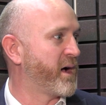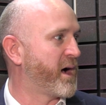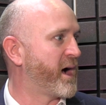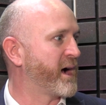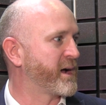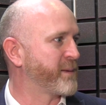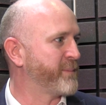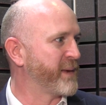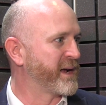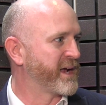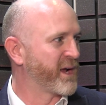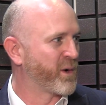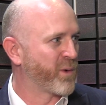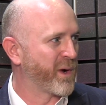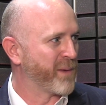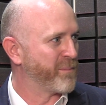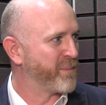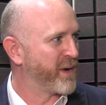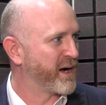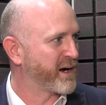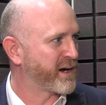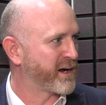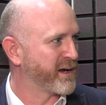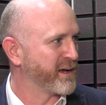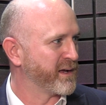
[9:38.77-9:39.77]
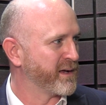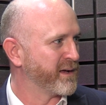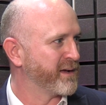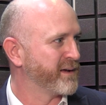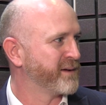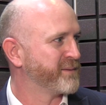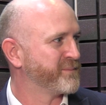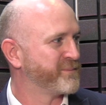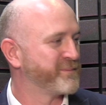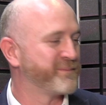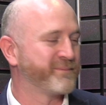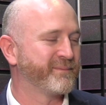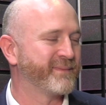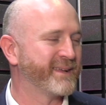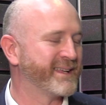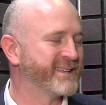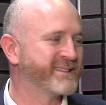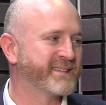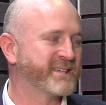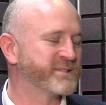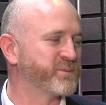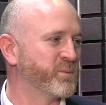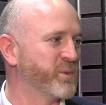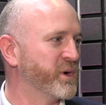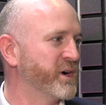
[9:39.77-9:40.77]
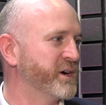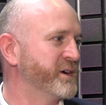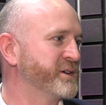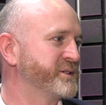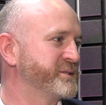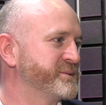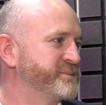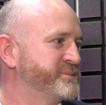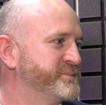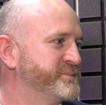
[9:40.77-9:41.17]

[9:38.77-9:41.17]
I can make a quick buck here. It doesn't work.